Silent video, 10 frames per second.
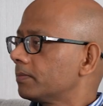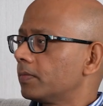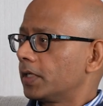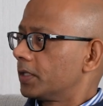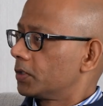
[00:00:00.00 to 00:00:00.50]

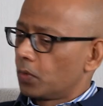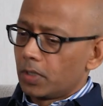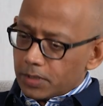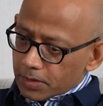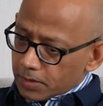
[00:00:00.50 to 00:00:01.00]
they just
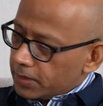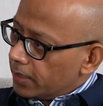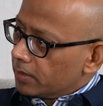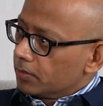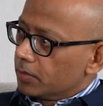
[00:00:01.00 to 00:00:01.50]
want you to
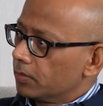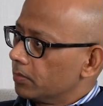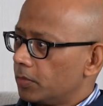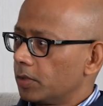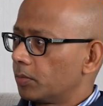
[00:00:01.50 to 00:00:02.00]
take
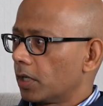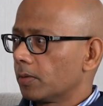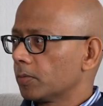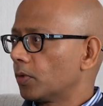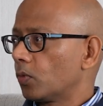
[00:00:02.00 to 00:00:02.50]
the
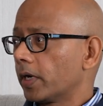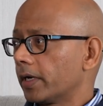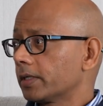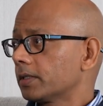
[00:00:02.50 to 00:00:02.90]
problem away.